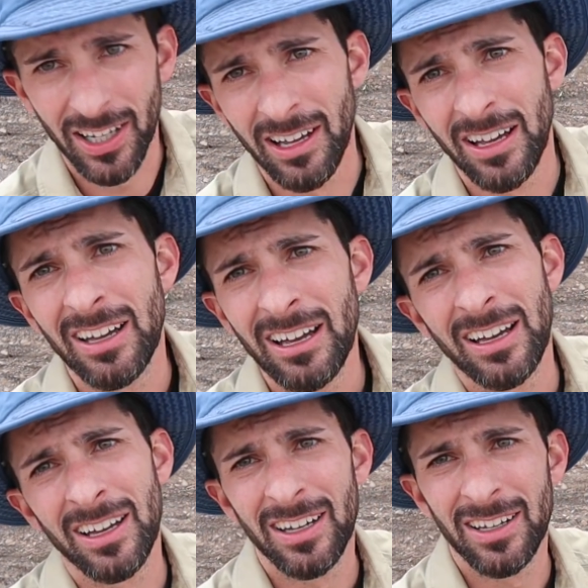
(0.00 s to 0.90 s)

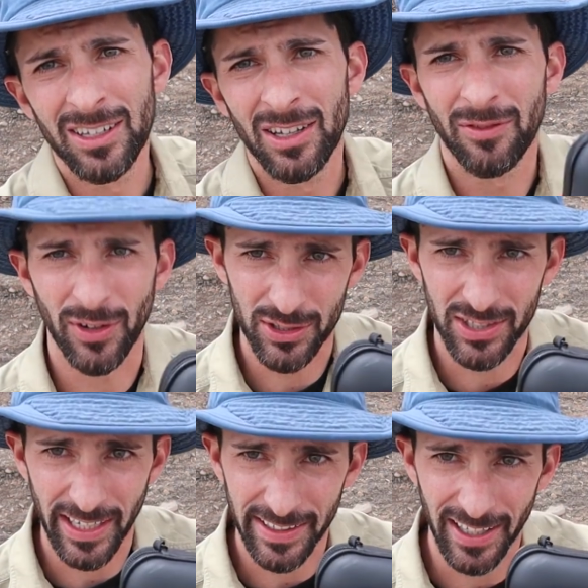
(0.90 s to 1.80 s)

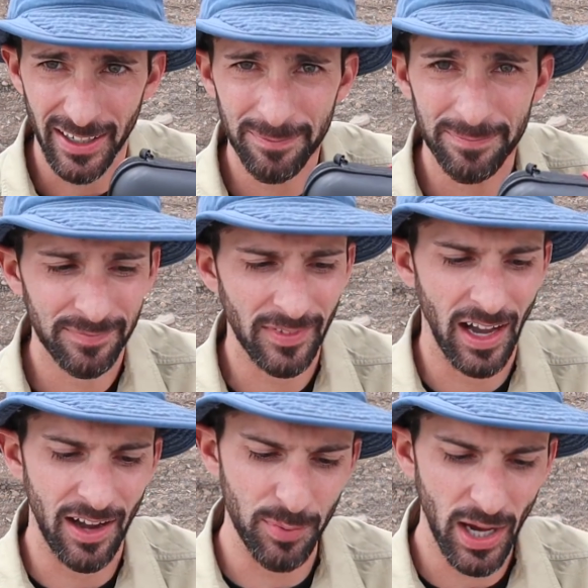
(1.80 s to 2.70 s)
first aid kit.
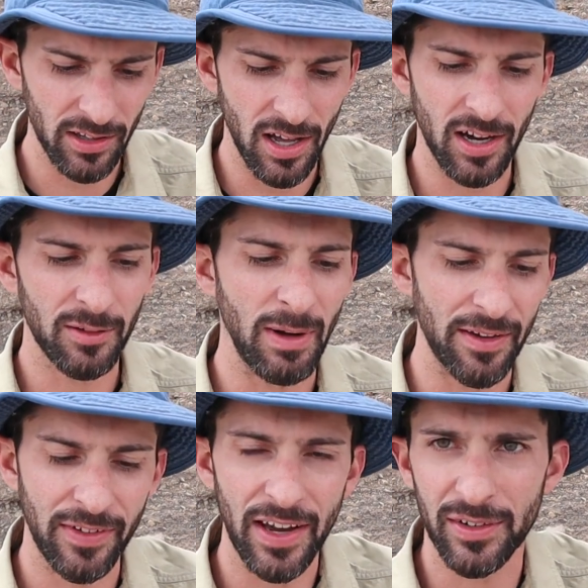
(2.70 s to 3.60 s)
I brought along my
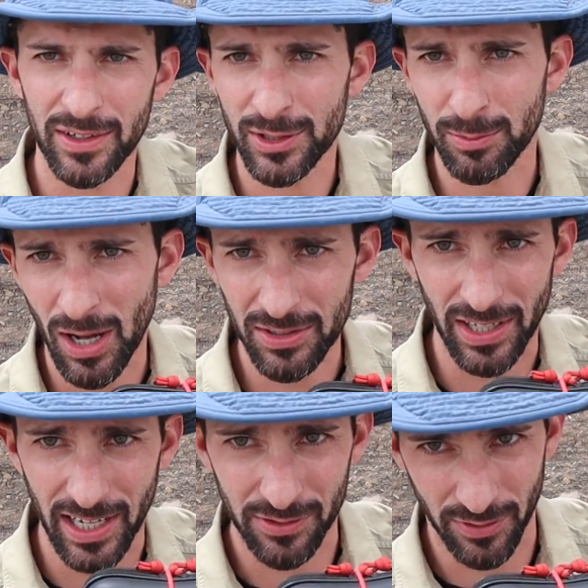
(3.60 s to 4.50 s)
favorite
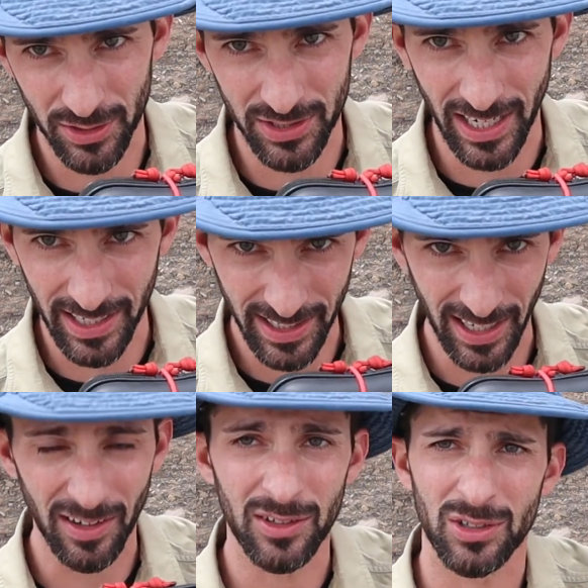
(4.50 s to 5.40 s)
small-size first aid
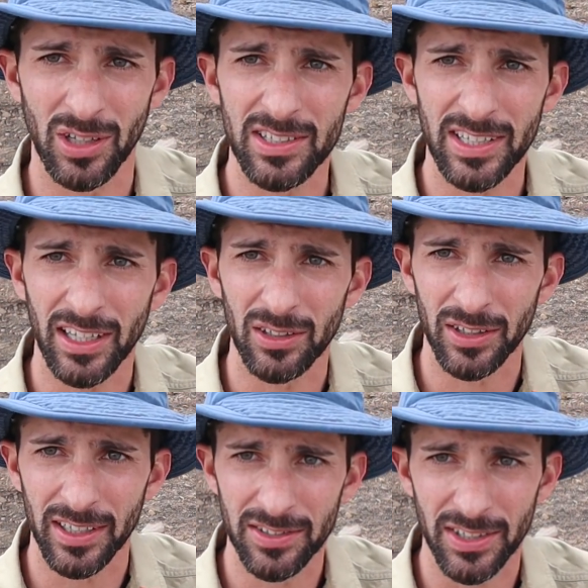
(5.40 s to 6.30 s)
kit, so let's take a
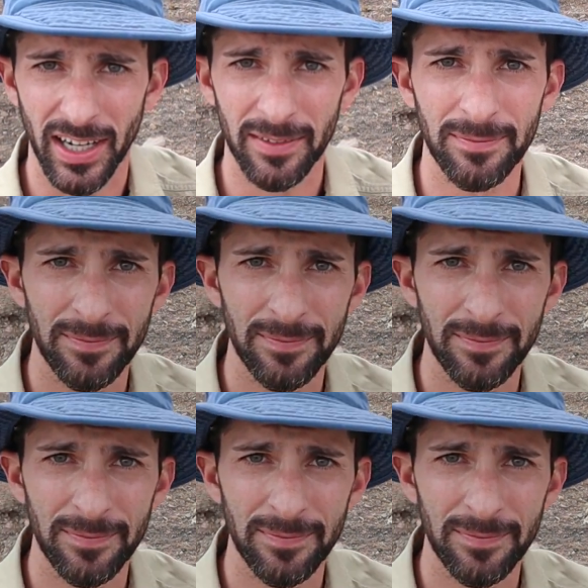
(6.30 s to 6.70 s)
look inside.